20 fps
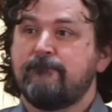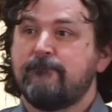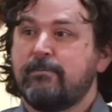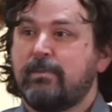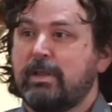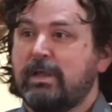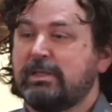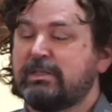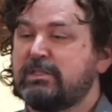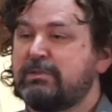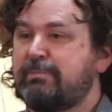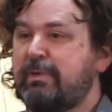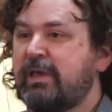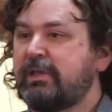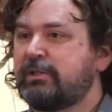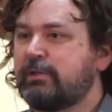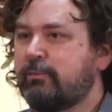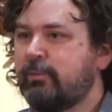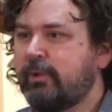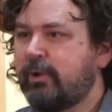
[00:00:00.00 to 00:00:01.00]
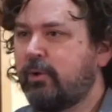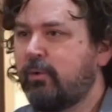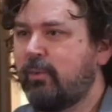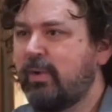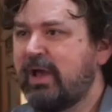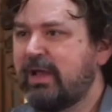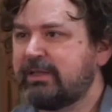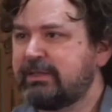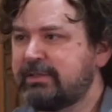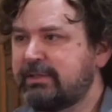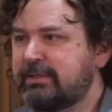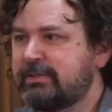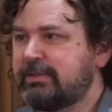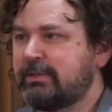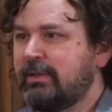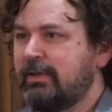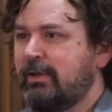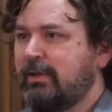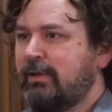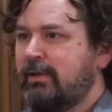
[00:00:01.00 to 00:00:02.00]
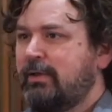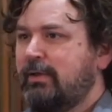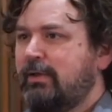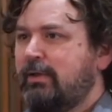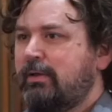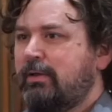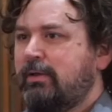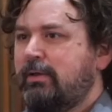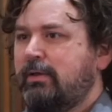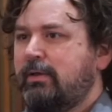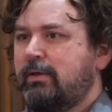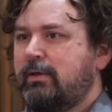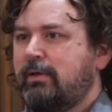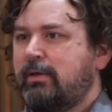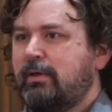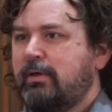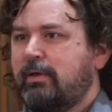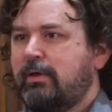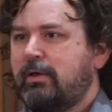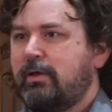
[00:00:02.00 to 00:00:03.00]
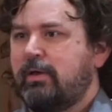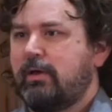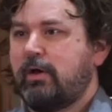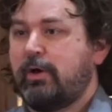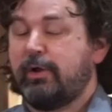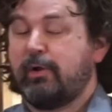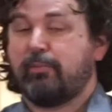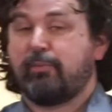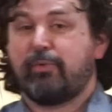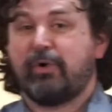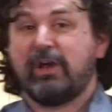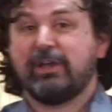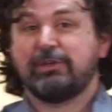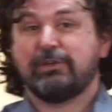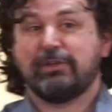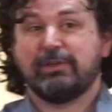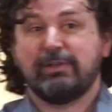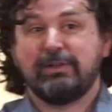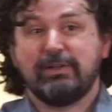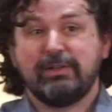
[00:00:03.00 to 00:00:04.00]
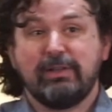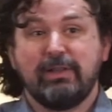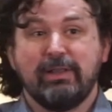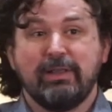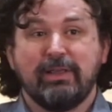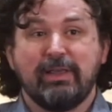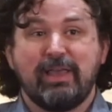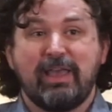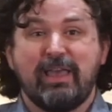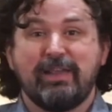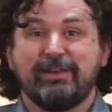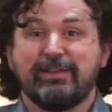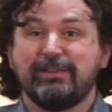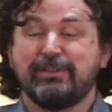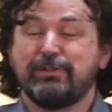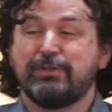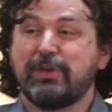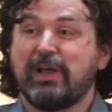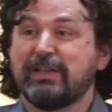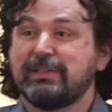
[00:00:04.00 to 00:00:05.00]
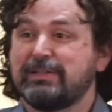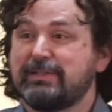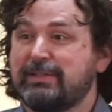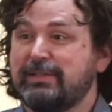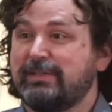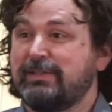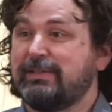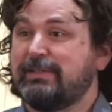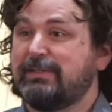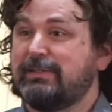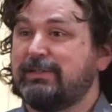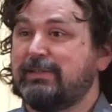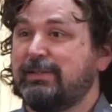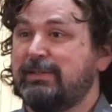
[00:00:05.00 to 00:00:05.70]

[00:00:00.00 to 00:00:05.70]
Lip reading: especially when it rests on oppression and injustice,